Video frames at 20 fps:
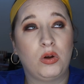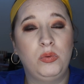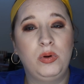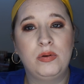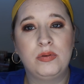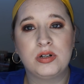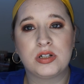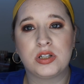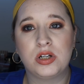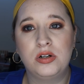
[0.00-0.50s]

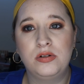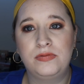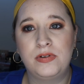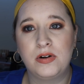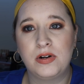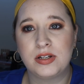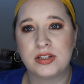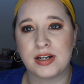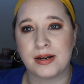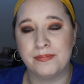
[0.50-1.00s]
we were so
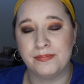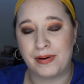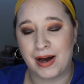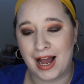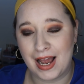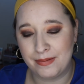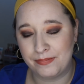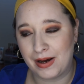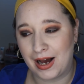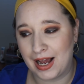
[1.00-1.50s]
focused on
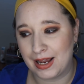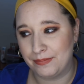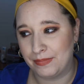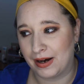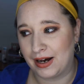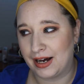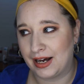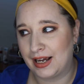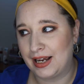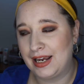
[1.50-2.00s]

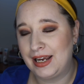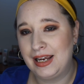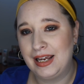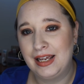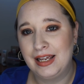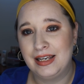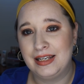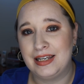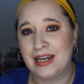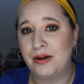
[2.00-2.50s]
buy.
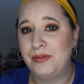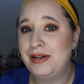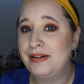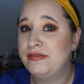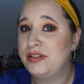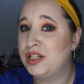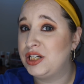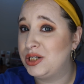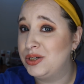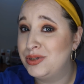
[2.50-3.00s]
Now we
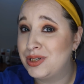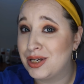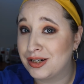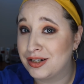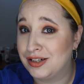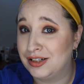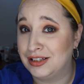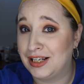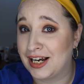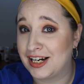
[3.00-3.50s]
have to use
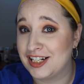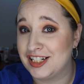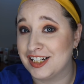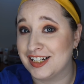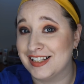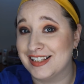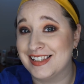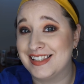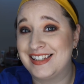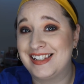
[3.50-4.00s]
our
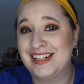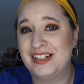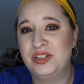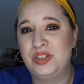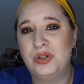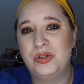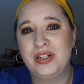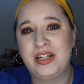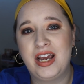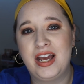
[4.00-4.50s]
collection. So
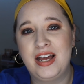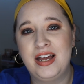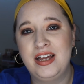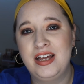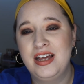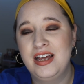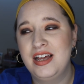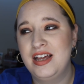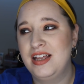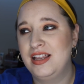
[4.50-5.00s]
don't
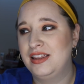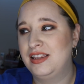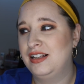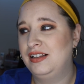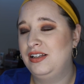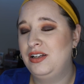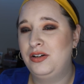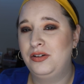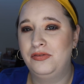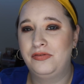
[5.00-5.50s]
get
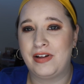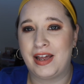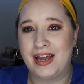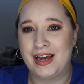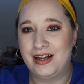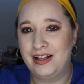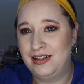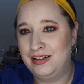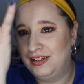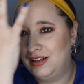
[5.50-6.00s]
the little
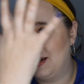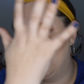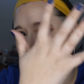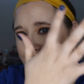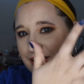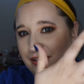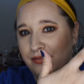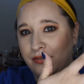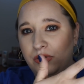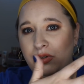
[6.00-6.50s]
veil
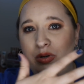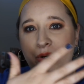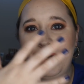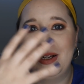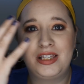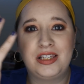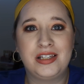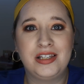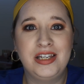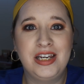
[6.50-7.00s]
of, ooh,
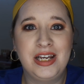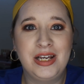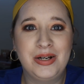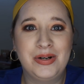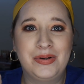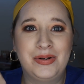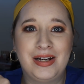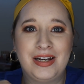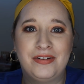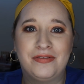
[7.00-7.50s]
it's
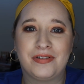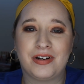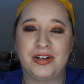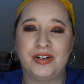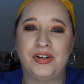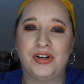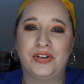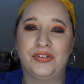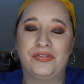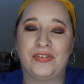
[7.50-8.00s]
new in
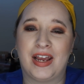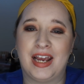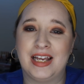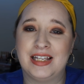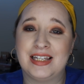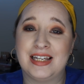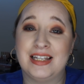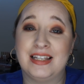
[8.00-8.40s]
front of your face